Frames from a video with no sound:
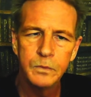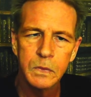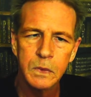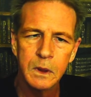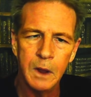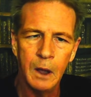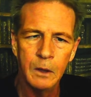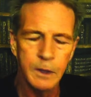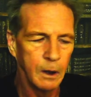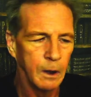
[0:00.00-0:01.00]
You know,
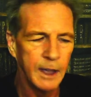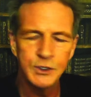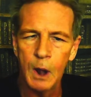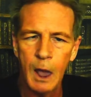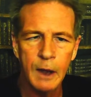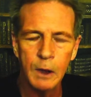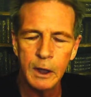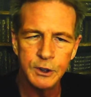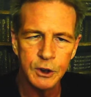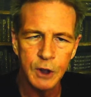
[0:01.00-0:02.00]
they're less likely
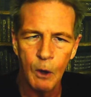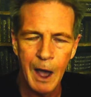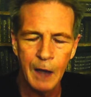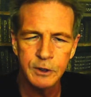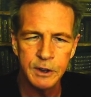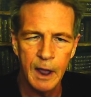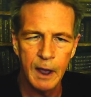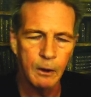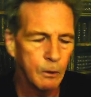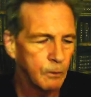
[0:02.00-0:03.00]
to go out to
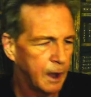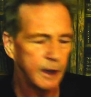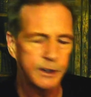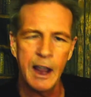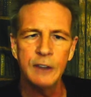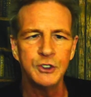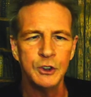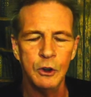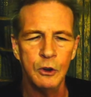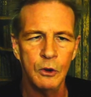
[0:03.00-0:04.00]
dinner when it takes
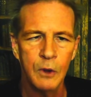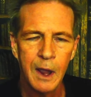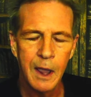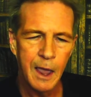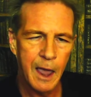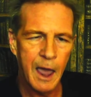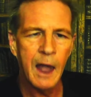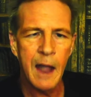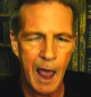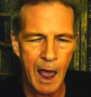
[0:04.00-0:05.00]
you
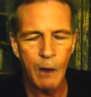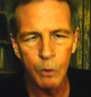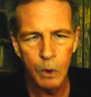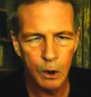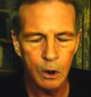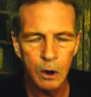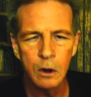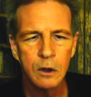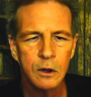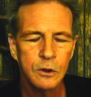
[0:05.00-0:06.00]
an hour
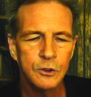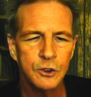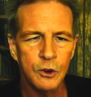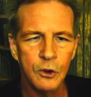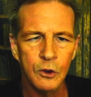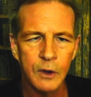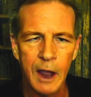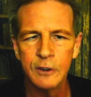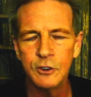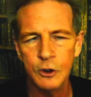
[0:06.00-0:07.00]
to
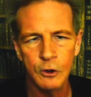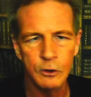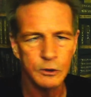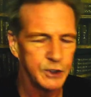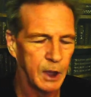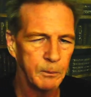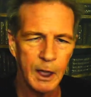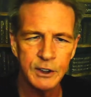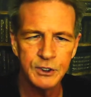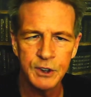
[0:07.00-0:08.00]
get to
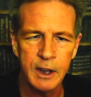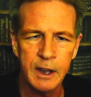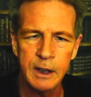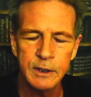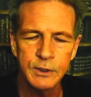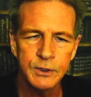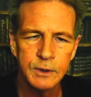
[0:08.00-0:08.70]
someplace to eat,